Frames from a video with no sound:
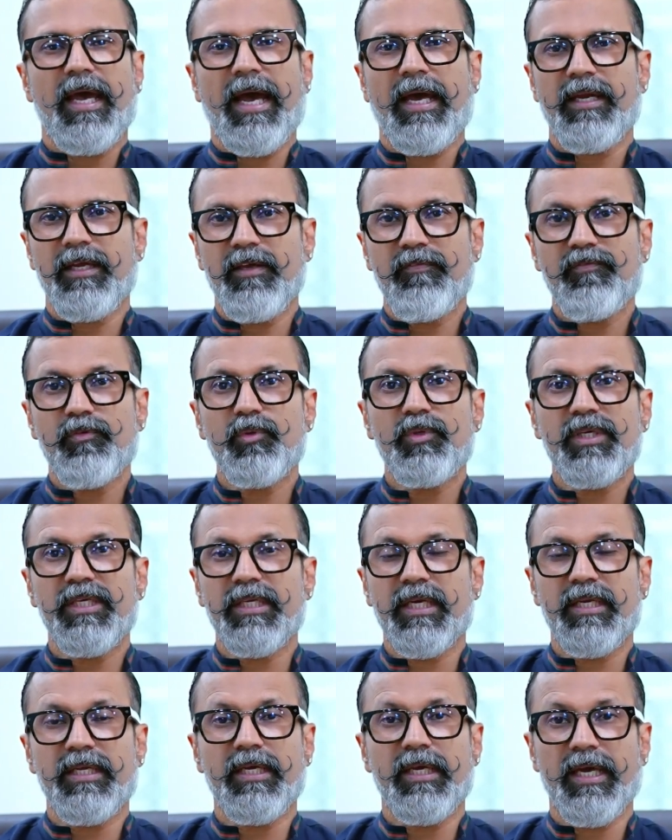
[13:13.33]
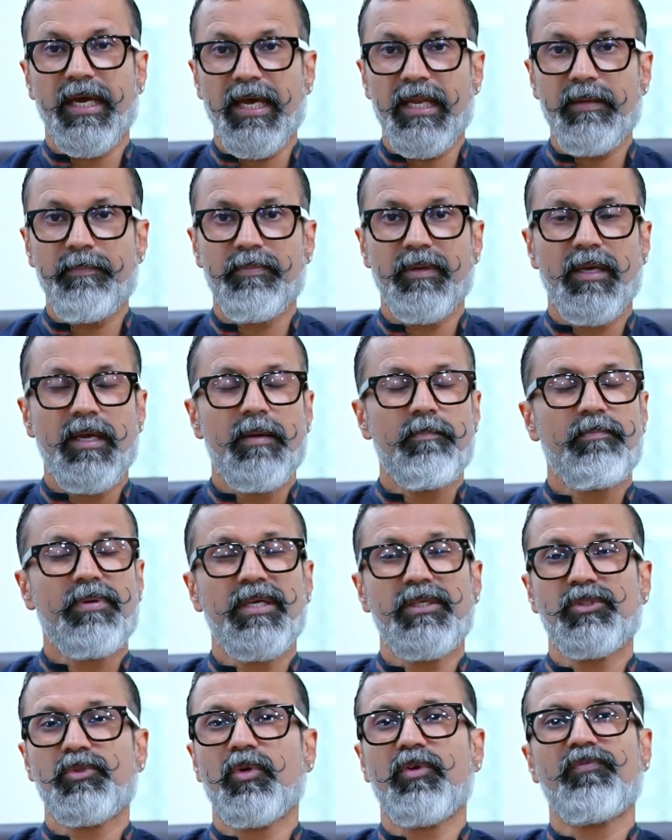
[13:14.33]
And if you need any help,
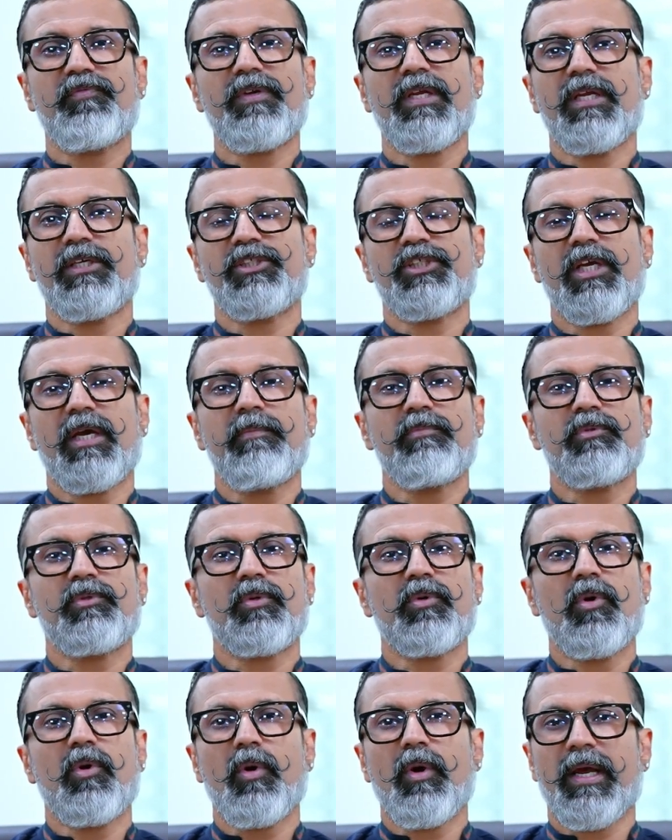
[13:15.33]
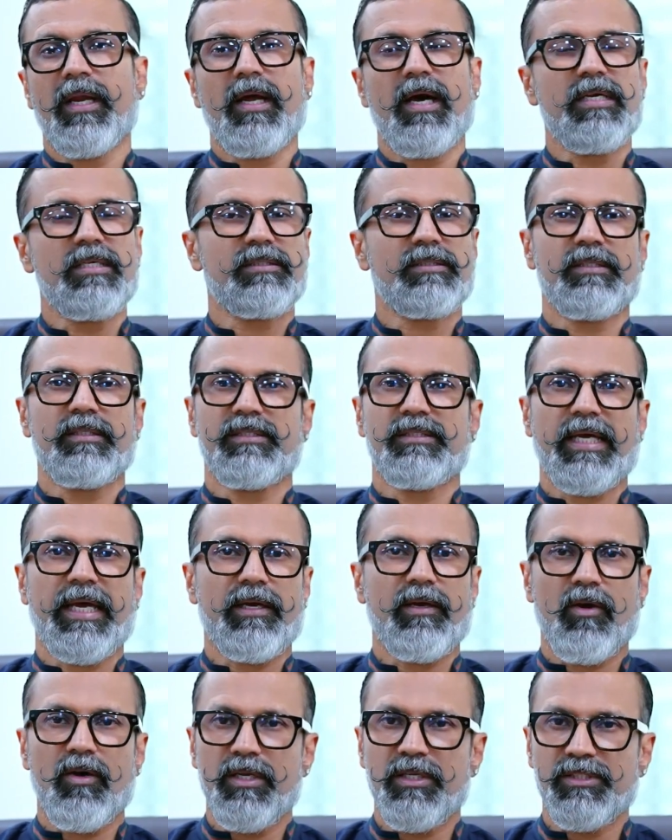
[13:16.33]
please don't feel ashamed to go and ask a
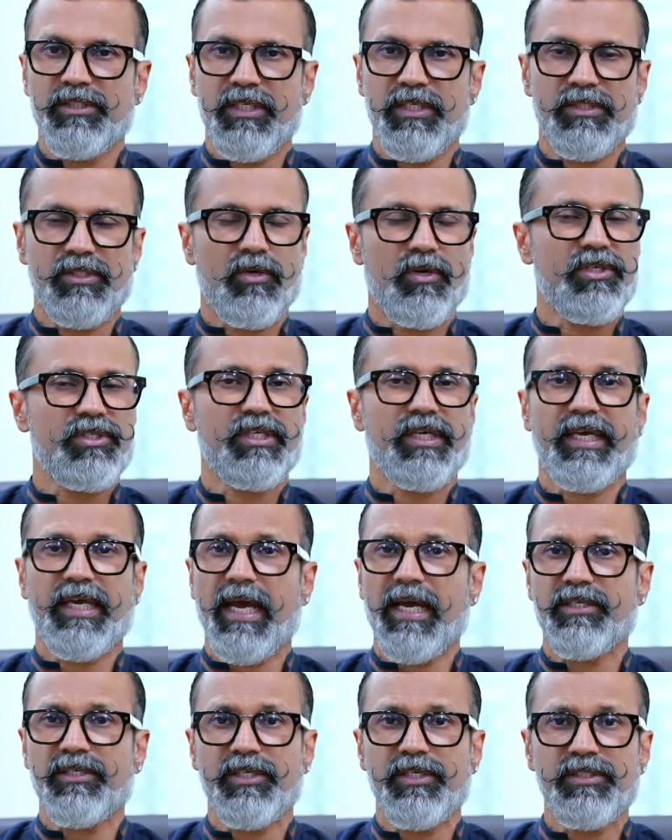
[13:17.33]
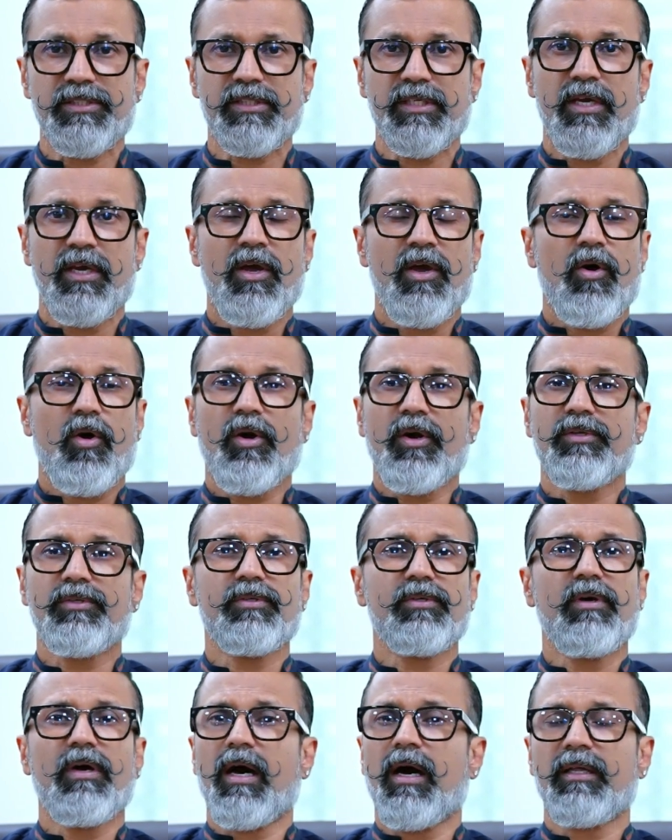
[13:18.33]
psychologist or a psychiatrist or
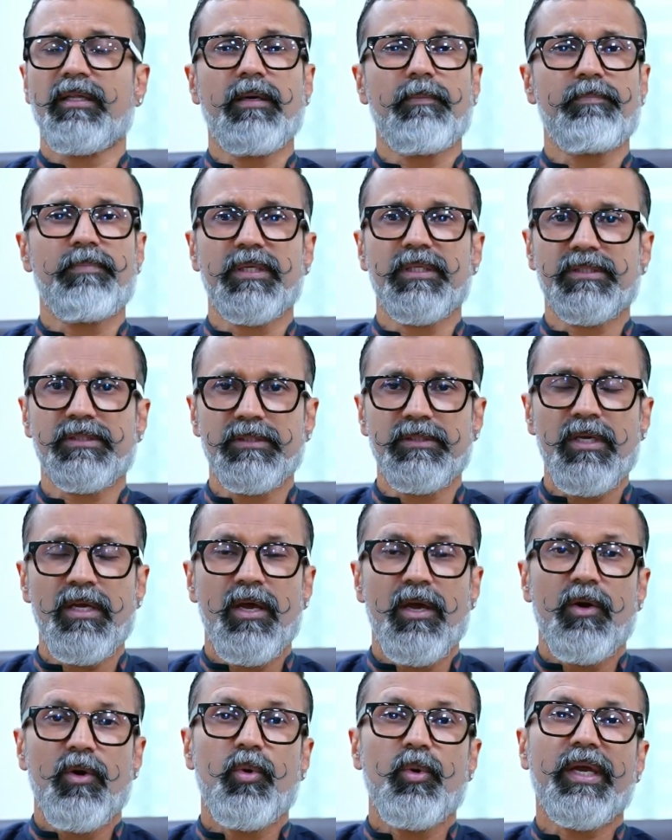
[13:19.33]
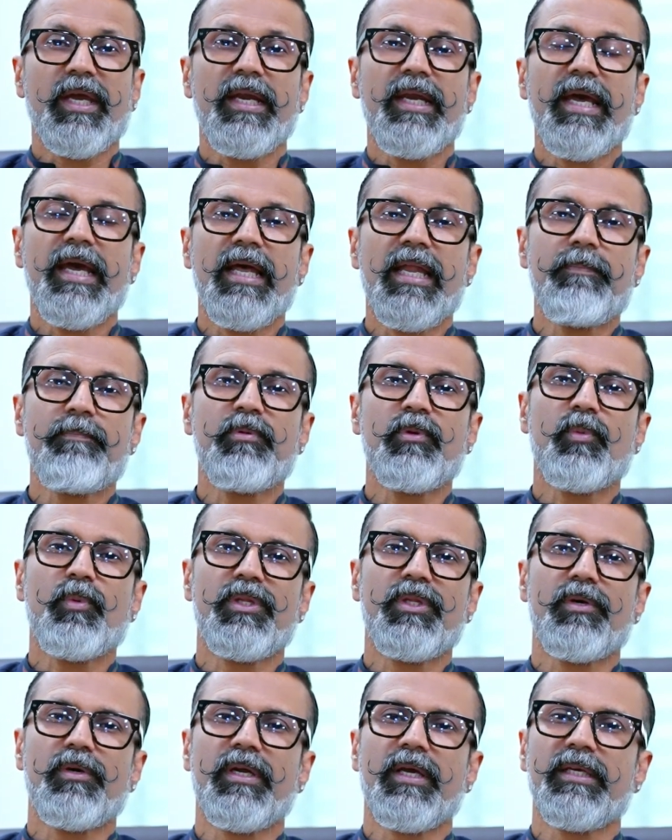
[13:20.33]
other person who can help you
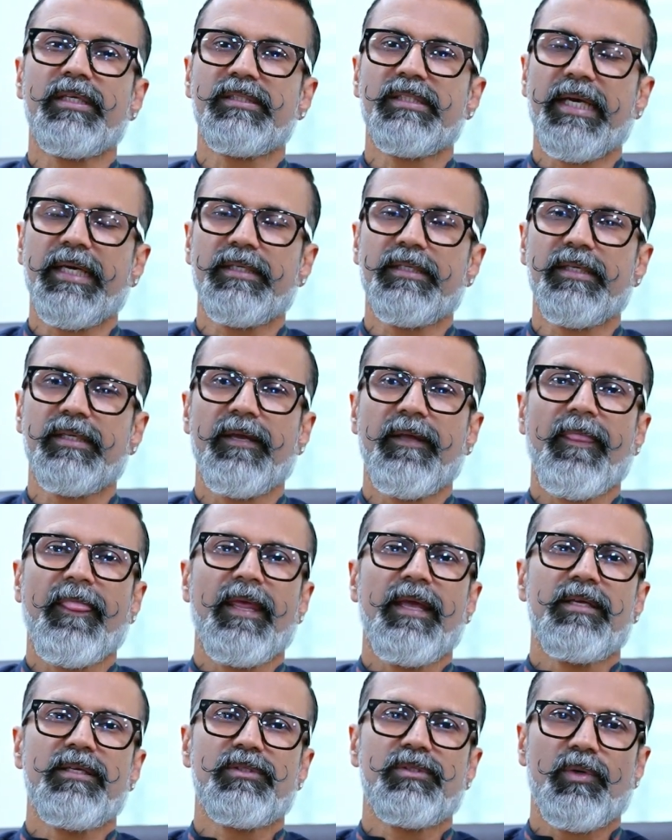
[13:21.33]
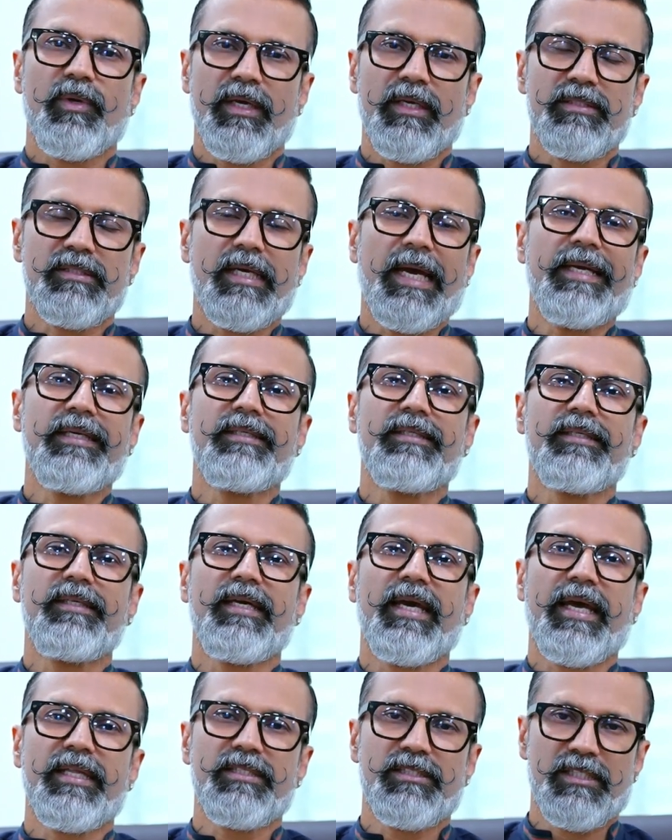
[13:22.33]
with your anxiety. So
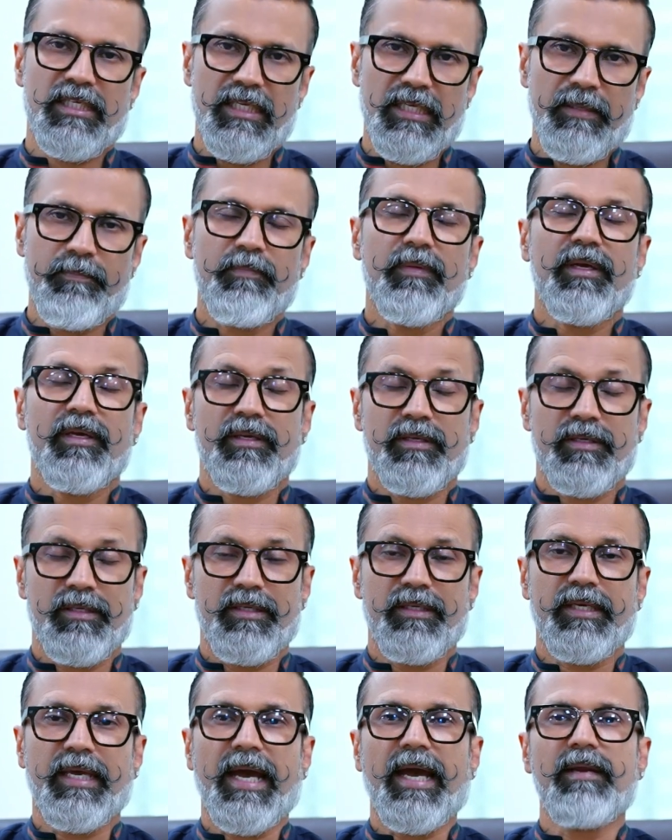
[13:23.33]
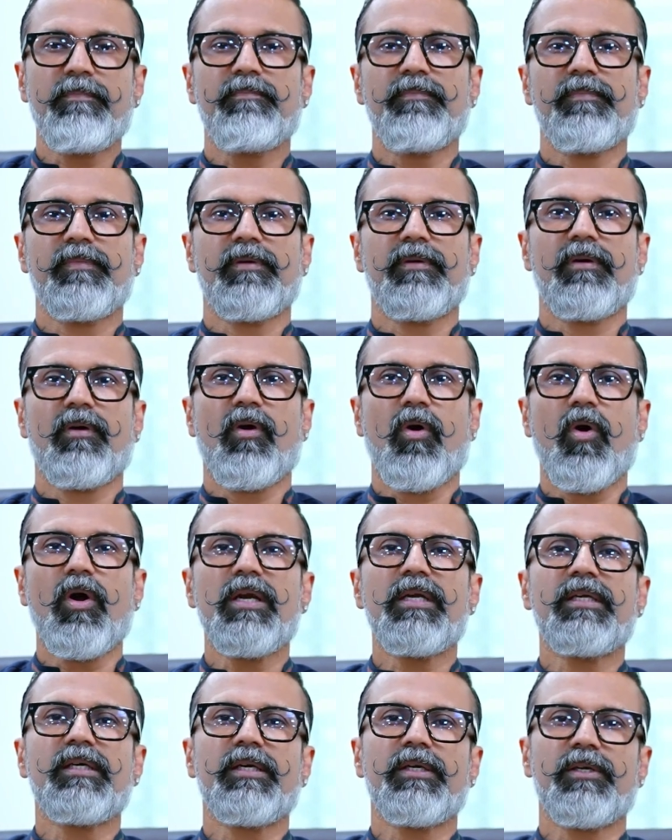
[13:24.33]
anxiety and sleep can
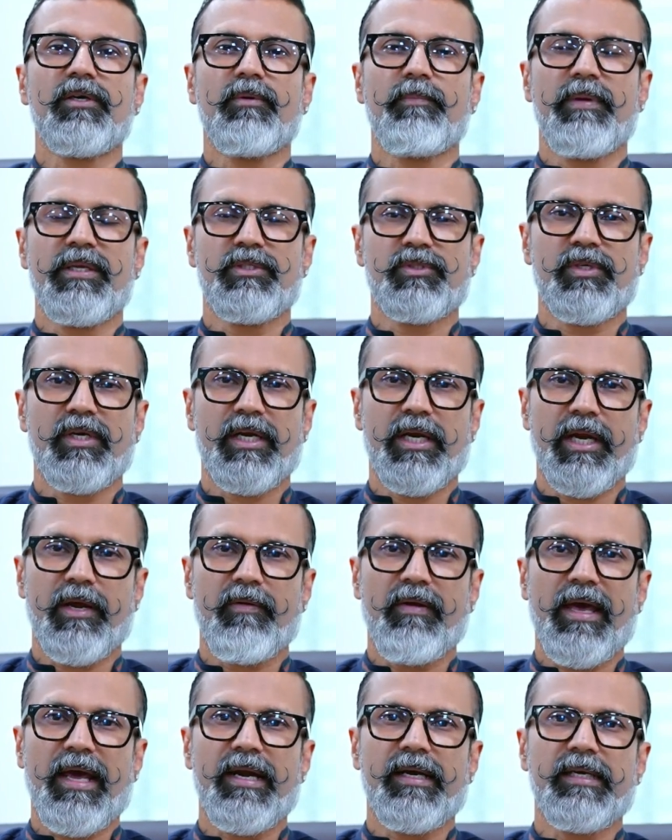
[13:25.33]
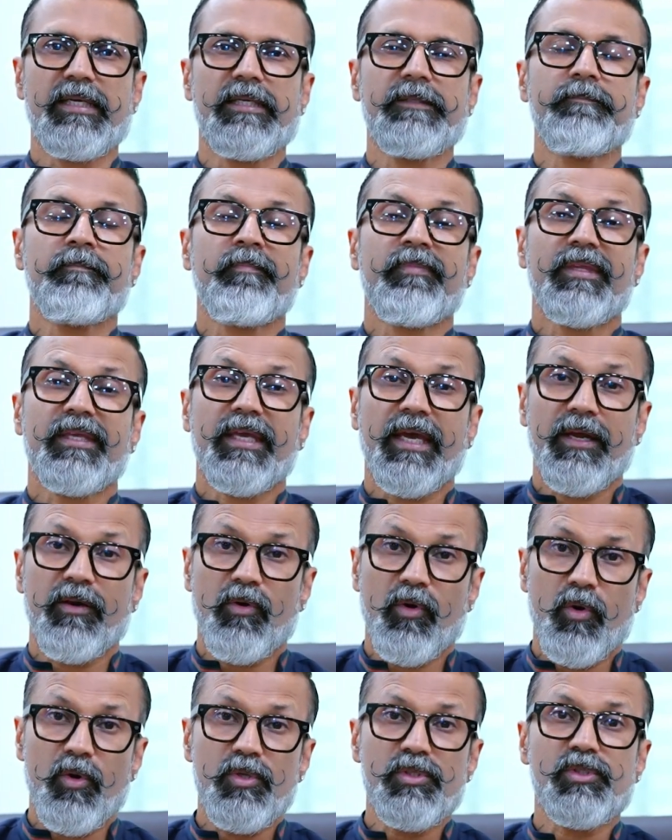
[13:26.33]
alter your menstrual irregularity,
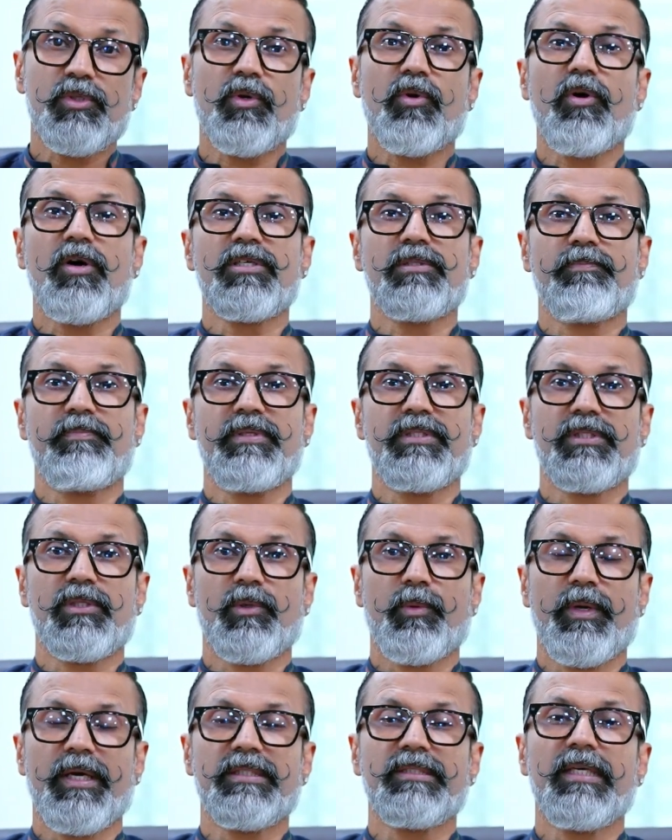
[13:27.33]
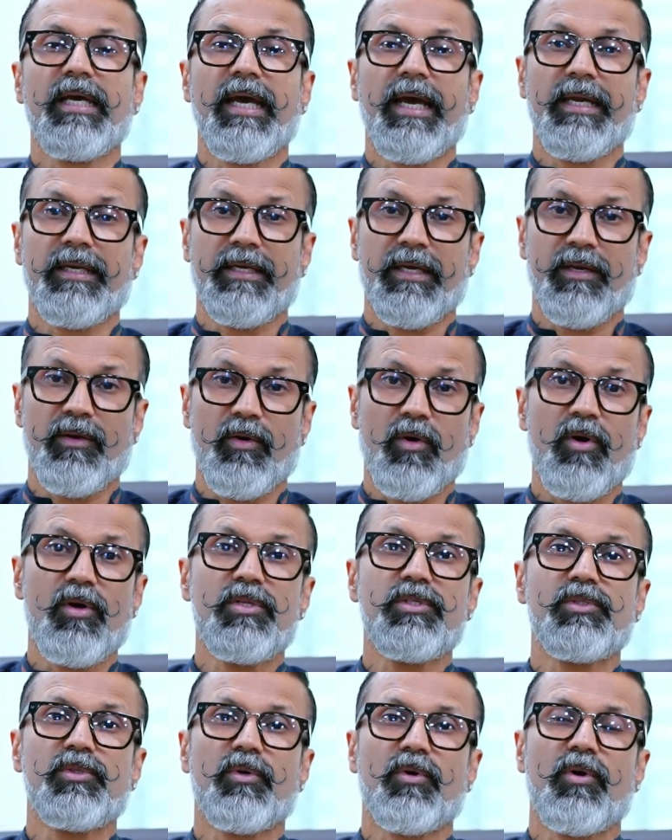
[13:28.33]
can also cause PCOS, and can
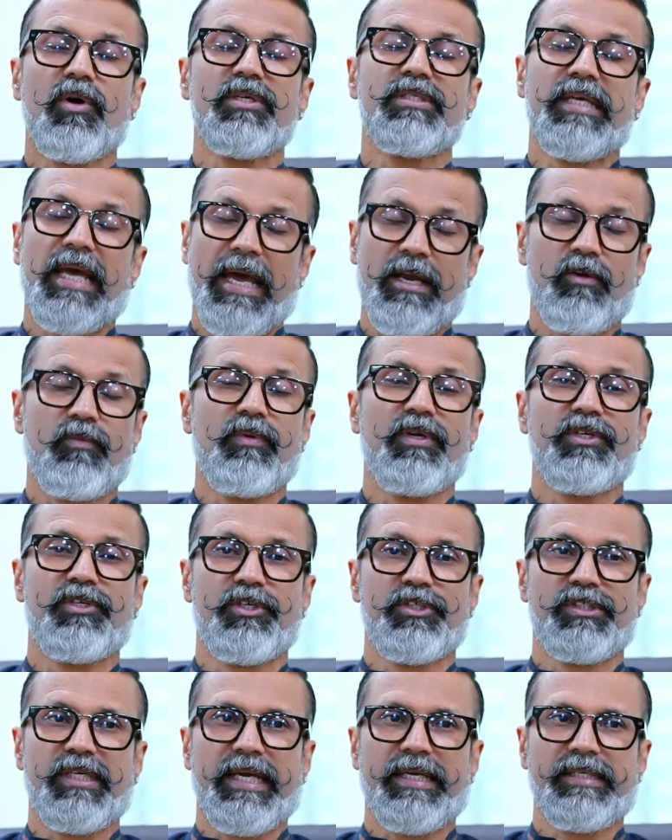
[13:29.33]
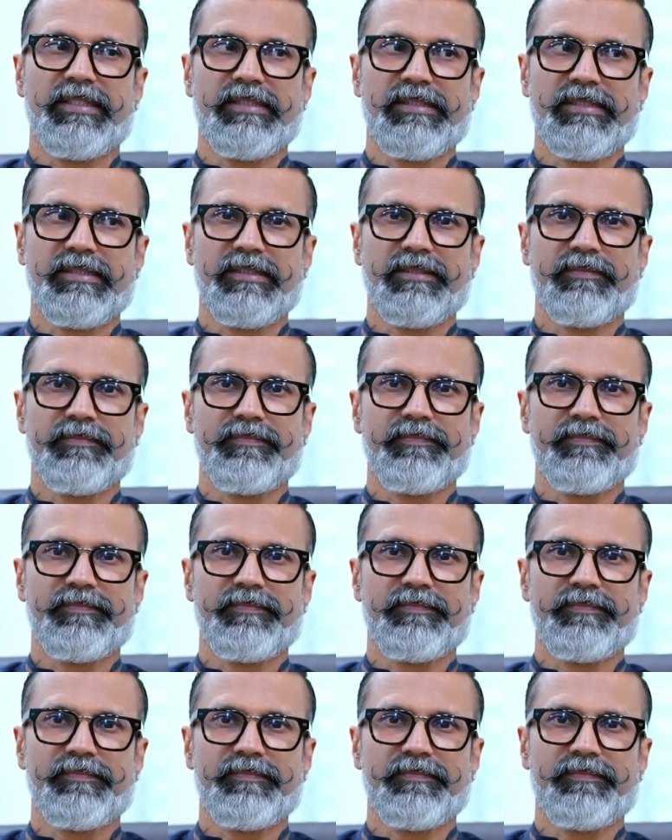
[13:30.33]
also cause anovulatory cycles.